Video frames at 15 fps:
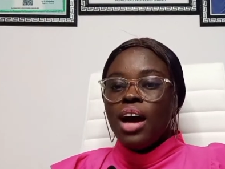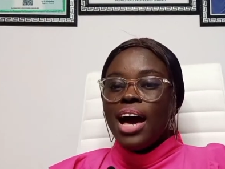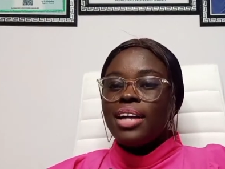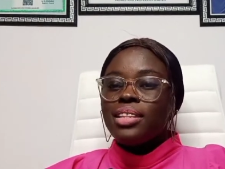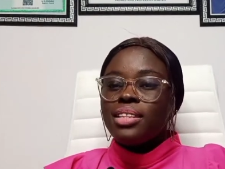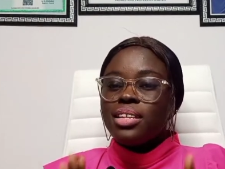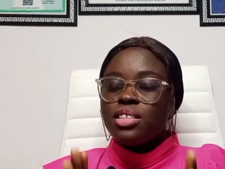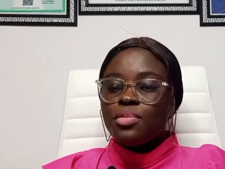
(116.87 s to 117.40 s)

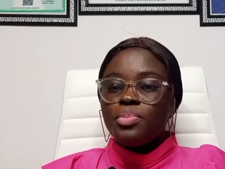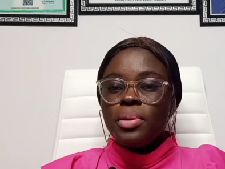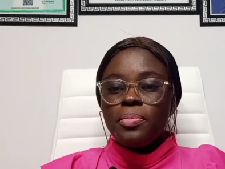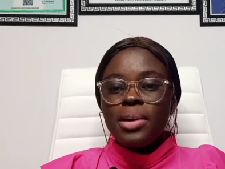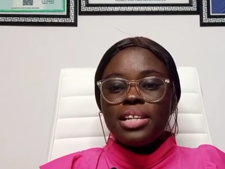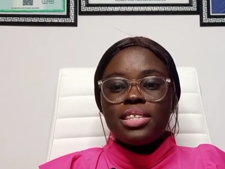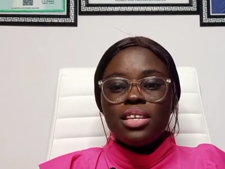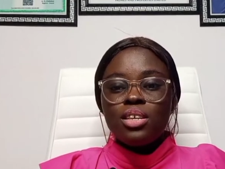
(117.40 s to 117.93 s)
And this
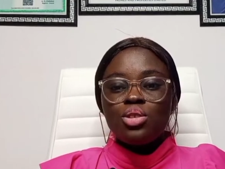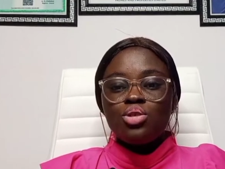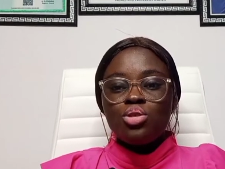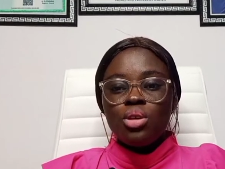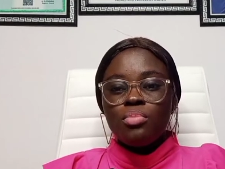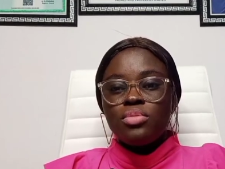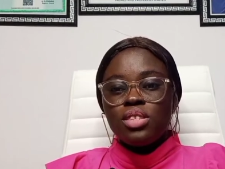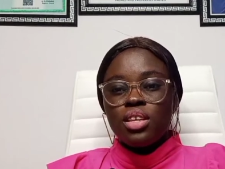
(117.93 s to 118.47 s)
property is
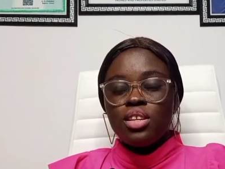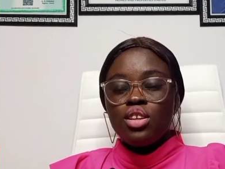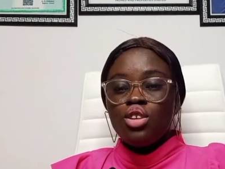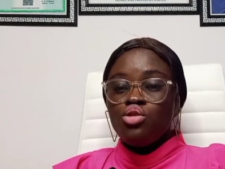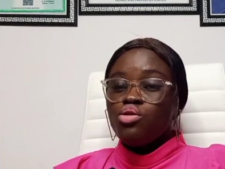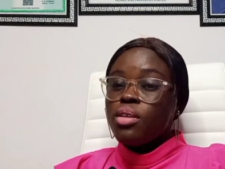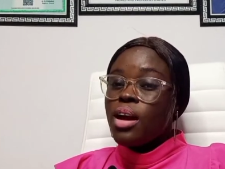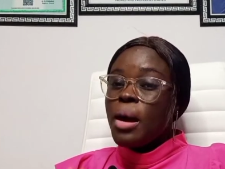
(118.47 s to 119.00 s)
something
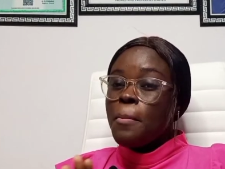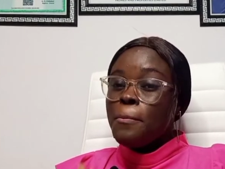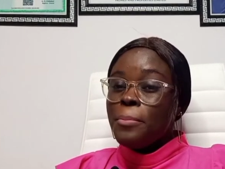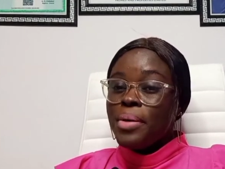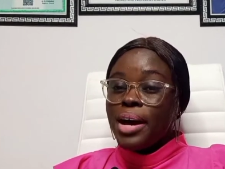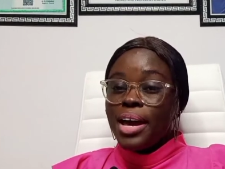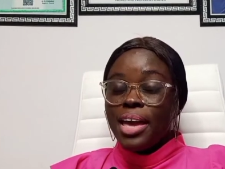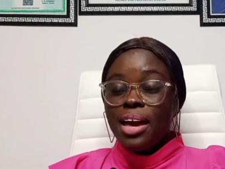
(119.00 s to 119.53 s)
you can
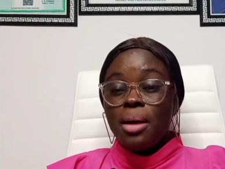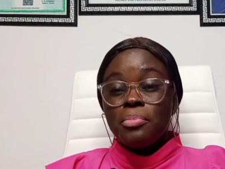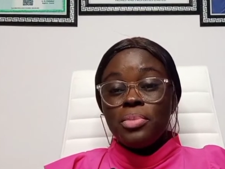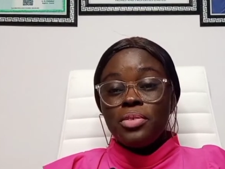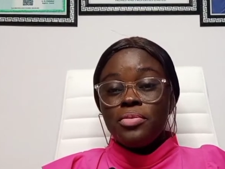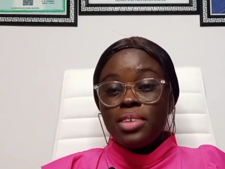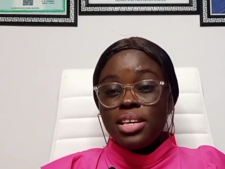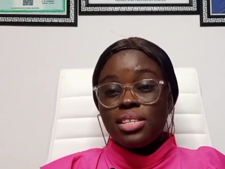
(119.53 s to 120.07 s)
buy and
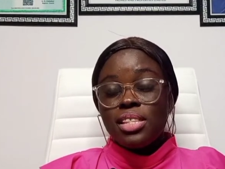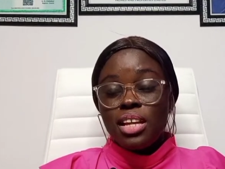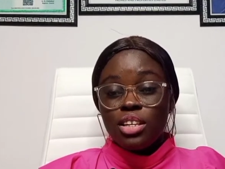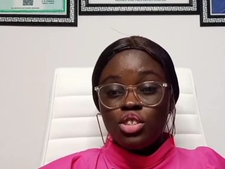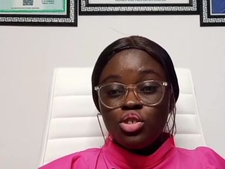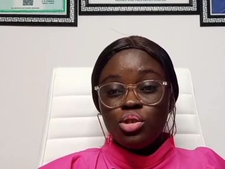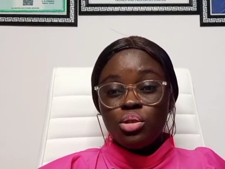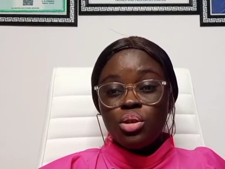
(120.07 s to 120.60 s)
be rest
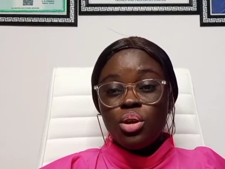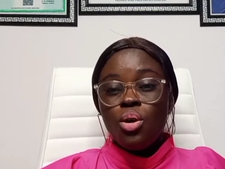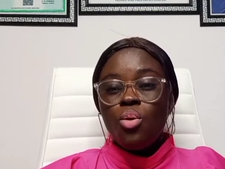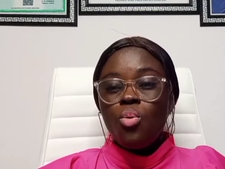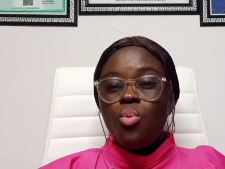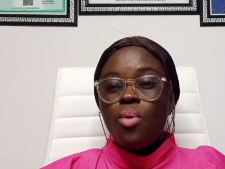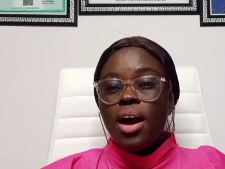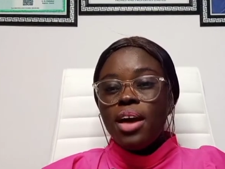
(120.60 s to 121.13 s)
assured.
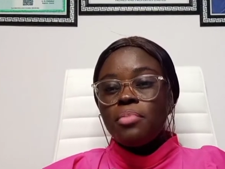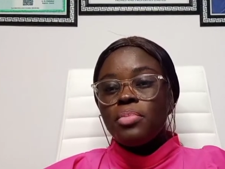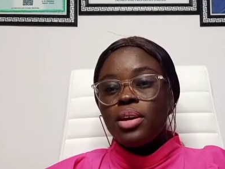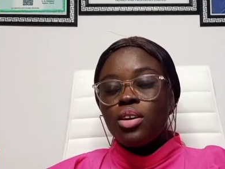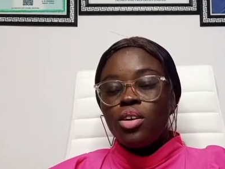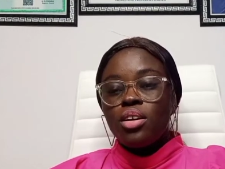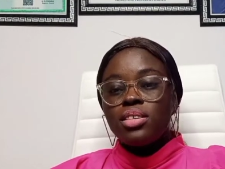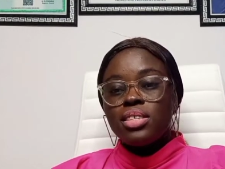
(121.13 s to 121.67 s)
Why?
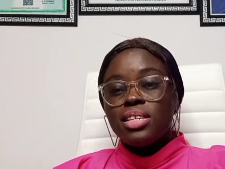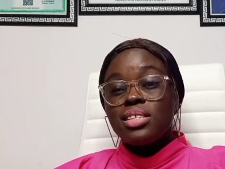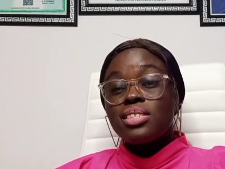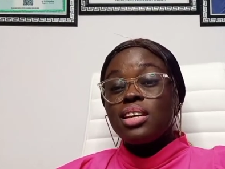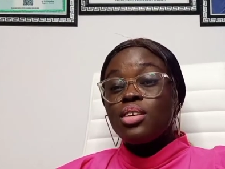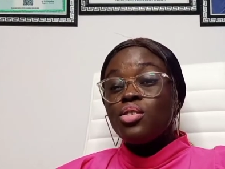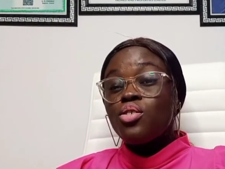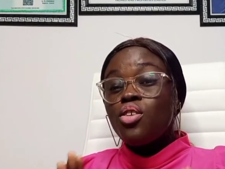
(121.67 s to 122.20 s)
Because
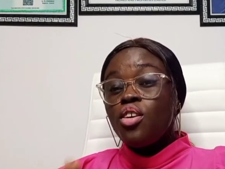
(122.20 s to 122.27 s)
it's a